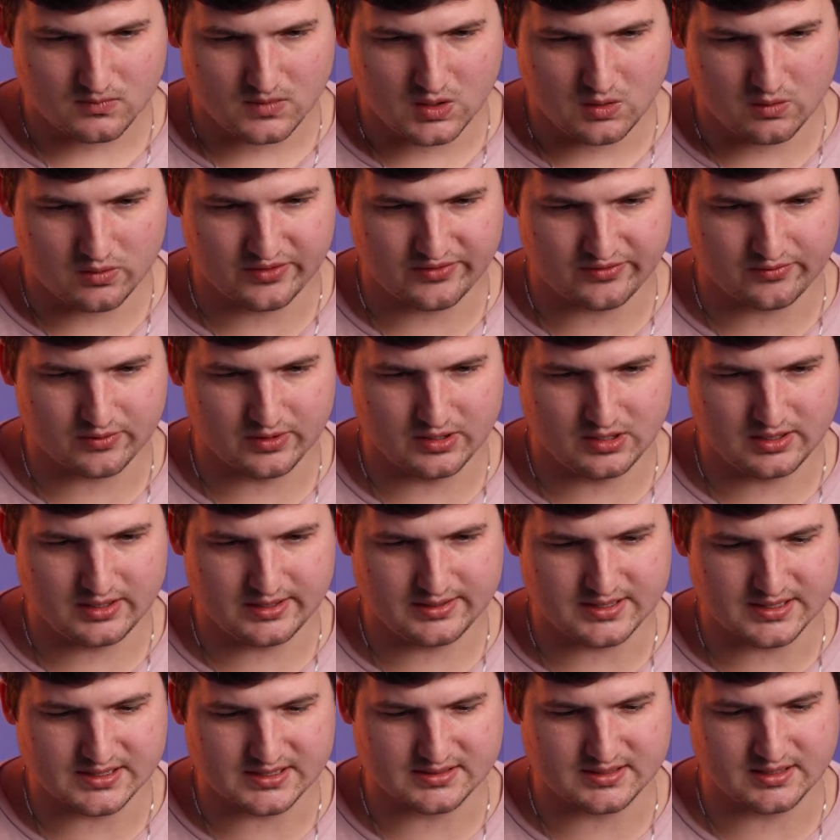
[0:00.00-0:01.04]
was a really
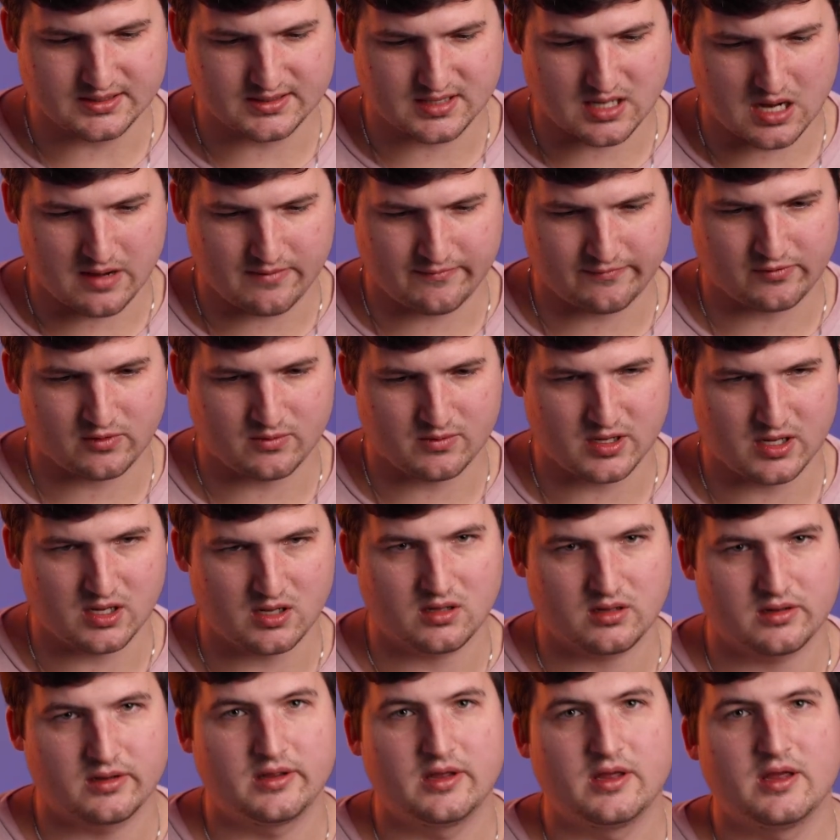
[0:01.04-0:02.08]
distant time for me.